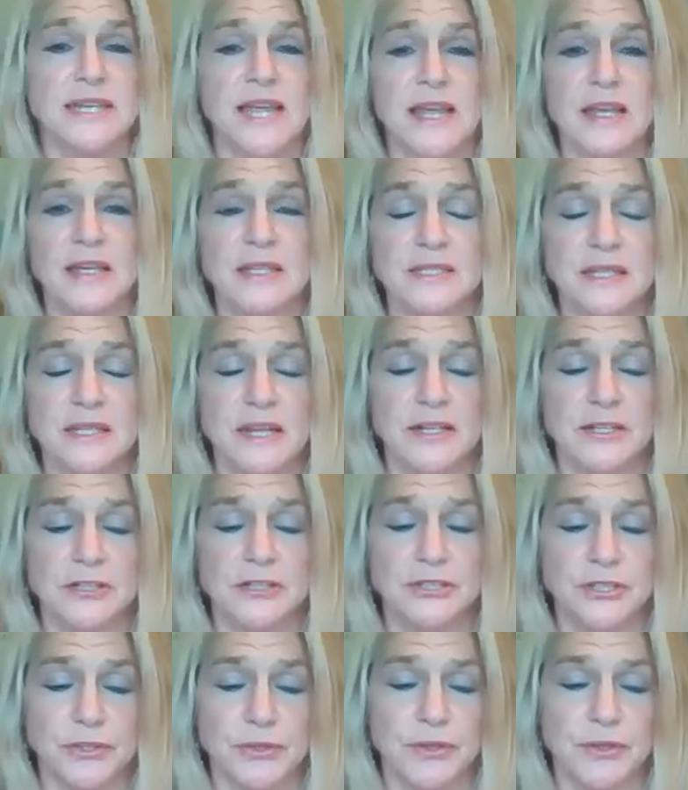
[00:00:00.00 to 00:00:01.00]
take us on a
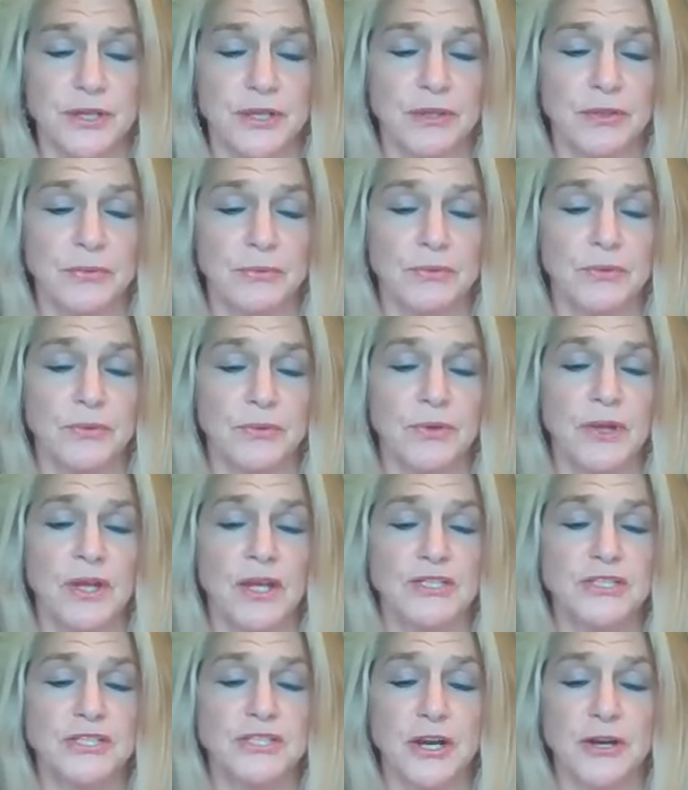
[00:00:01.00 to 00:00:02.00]
journey through
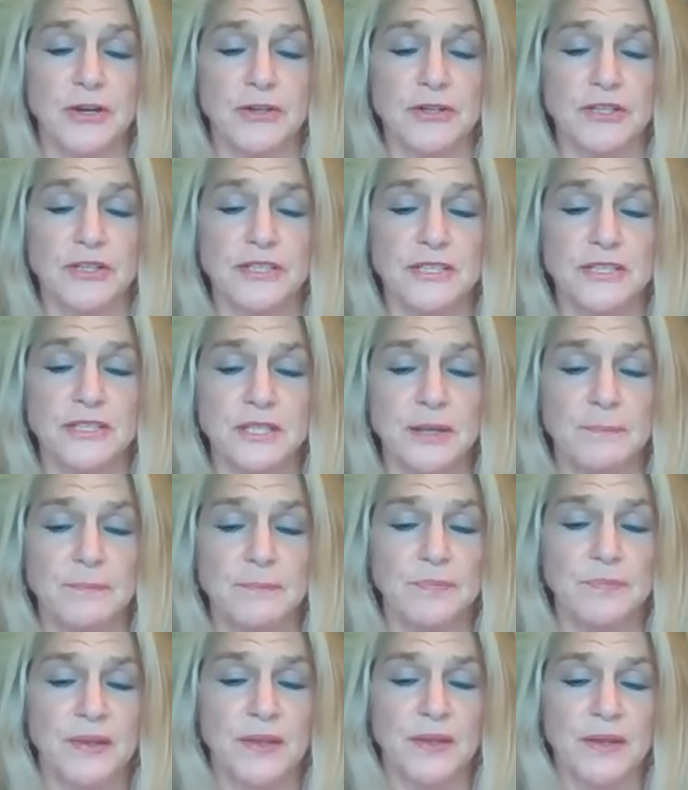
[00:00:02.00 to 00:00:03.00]
darkness
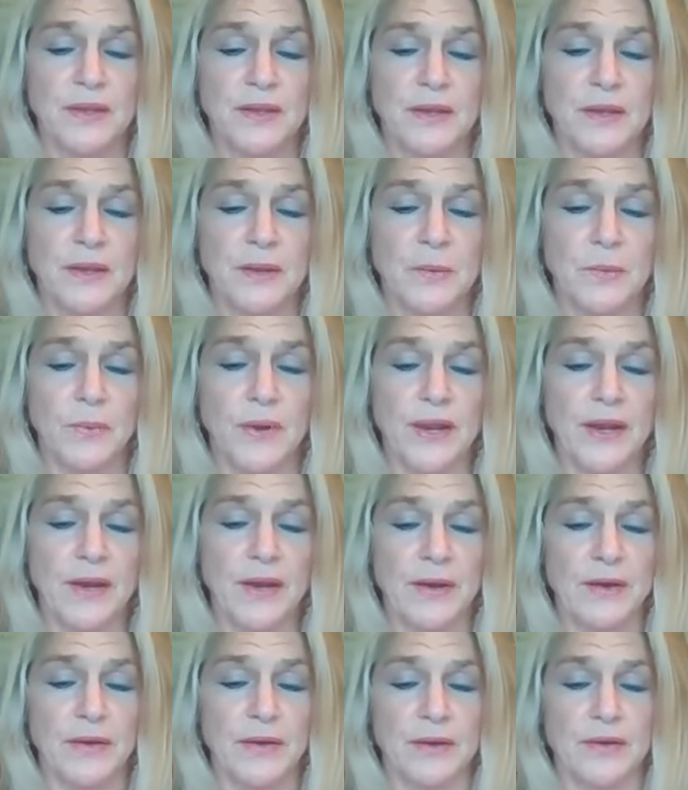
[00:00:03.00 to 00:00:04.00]

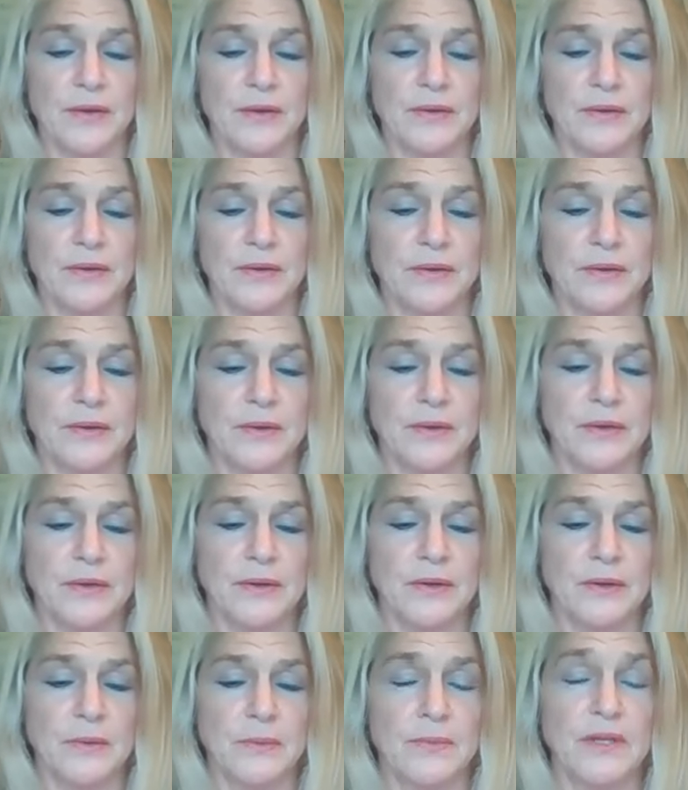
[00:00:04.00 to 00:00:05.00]
where
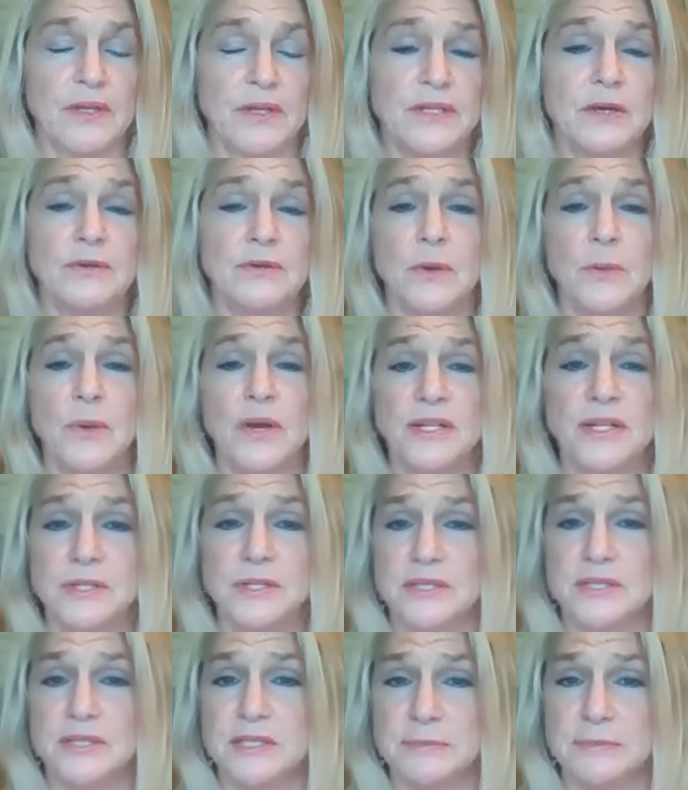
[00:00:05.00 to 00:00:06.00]
we don't know what
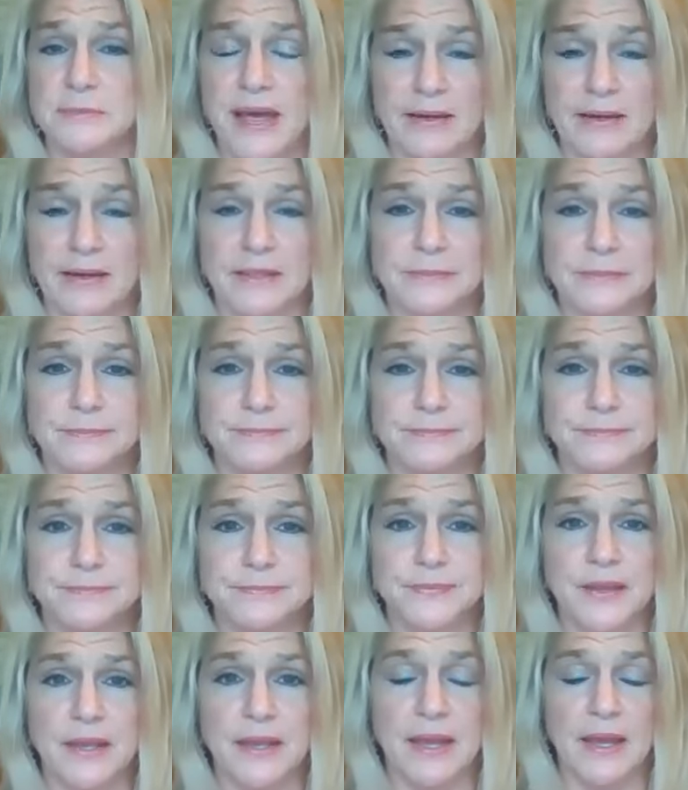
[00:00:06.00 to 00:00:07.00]
to expect,
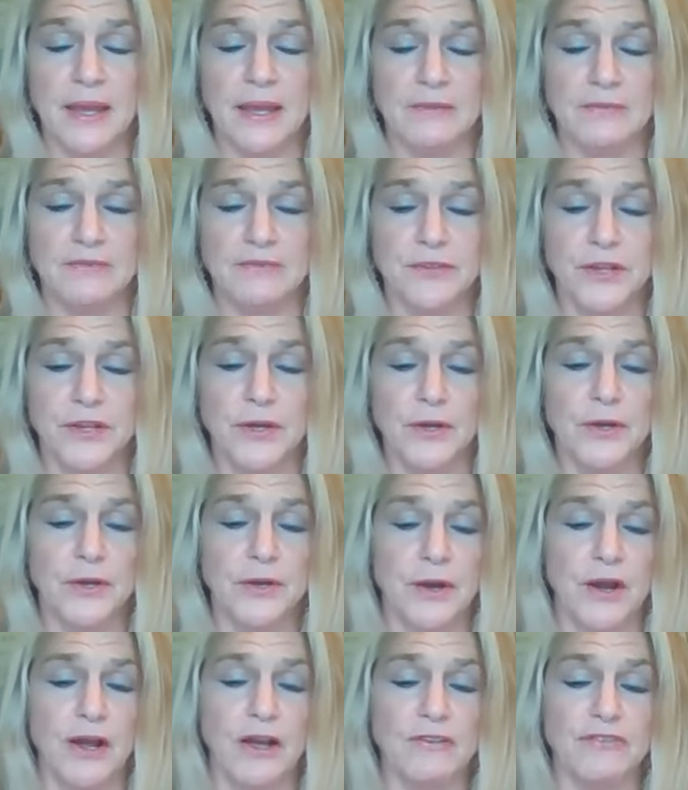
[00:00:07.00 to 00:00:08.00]
and
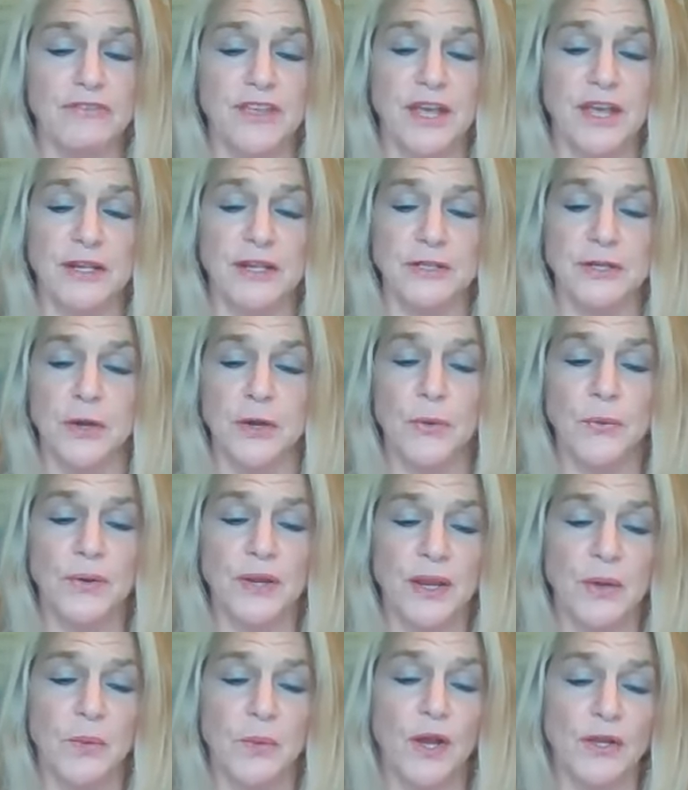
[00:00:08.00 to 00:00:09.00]
fear of the unknown
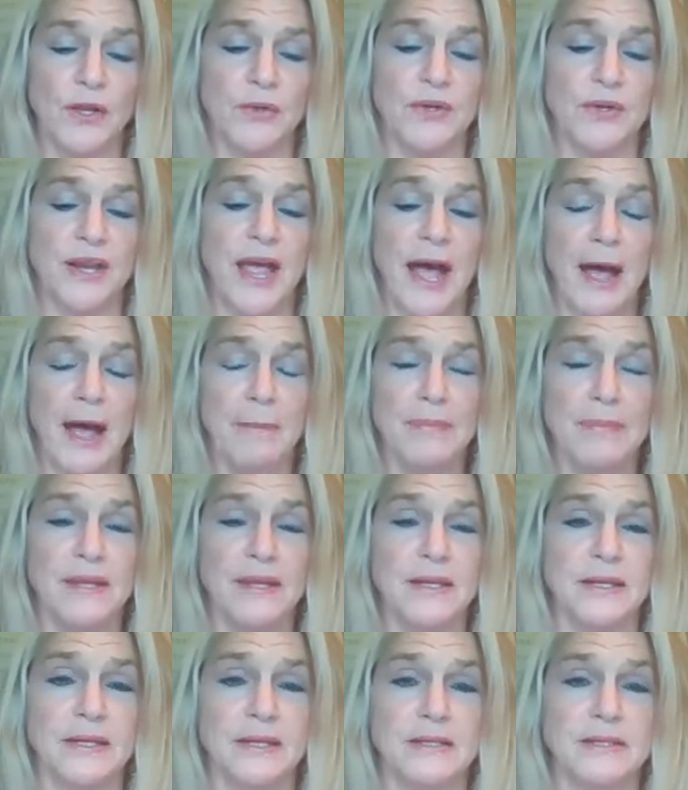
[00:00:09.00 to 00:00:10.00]
and what could
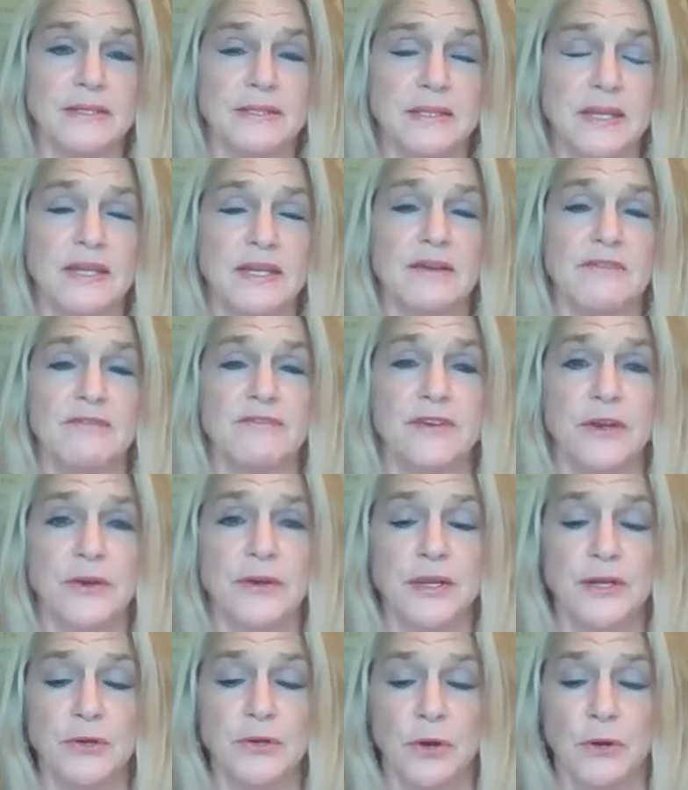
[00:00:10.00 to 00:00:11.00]
happen is a
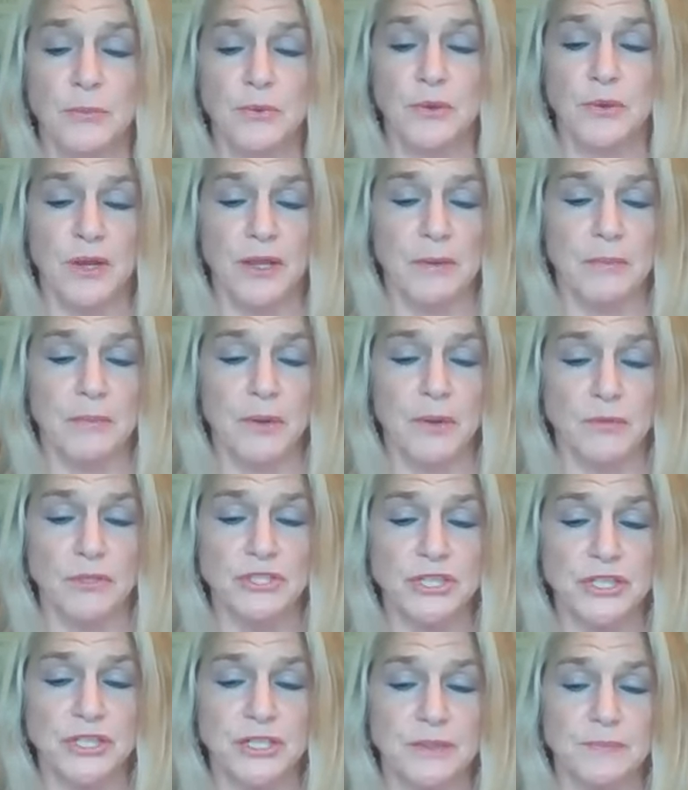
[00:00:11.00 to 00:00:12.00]
very normal
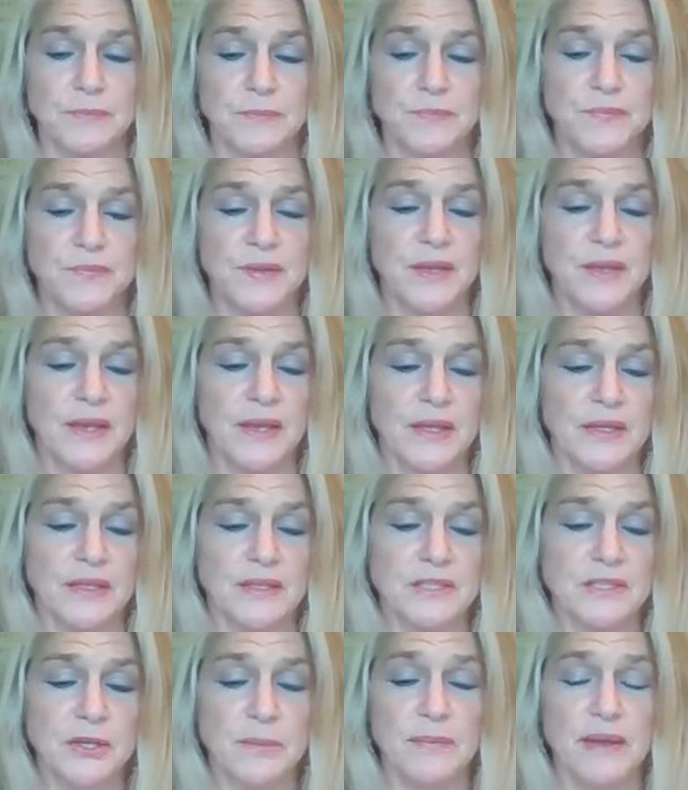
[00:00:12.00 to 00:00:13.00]
emotion.
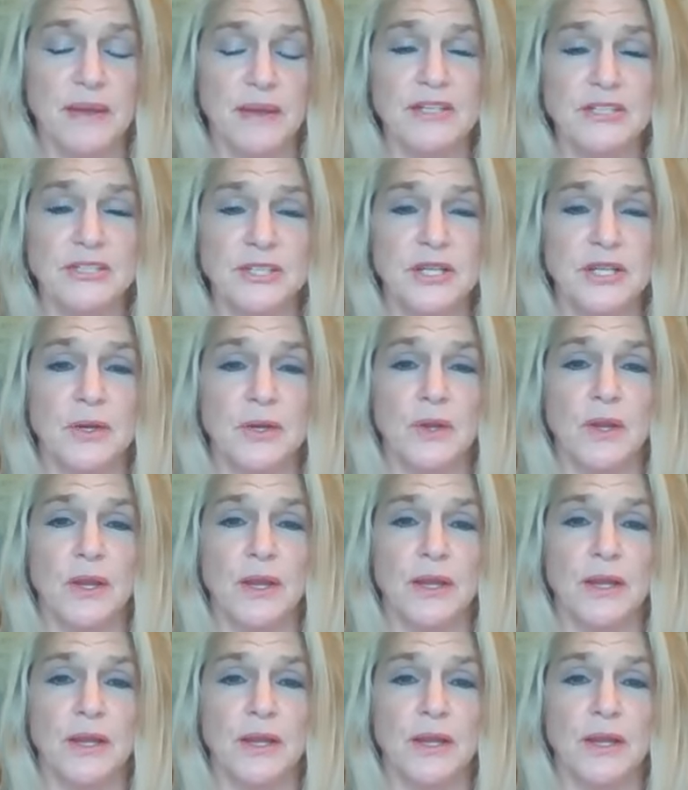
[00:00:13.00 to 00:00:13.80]
So imagine